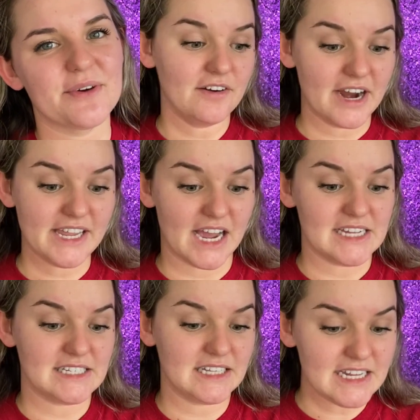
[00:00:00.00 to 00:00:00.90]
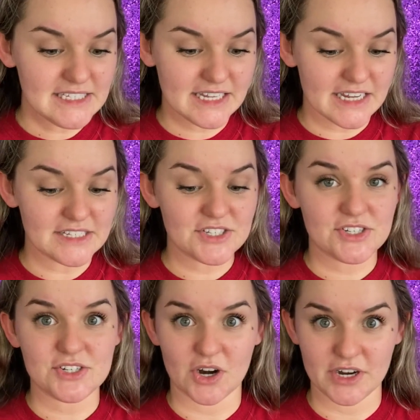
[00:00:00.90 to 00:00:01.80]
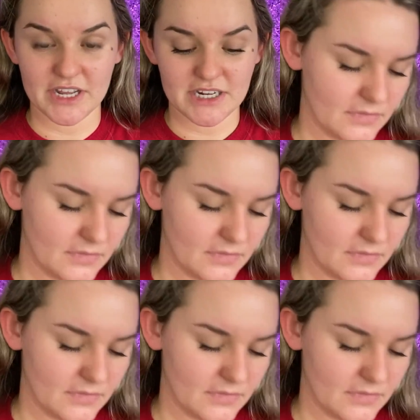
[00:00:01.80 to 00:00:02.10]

Alright guys, let's get started.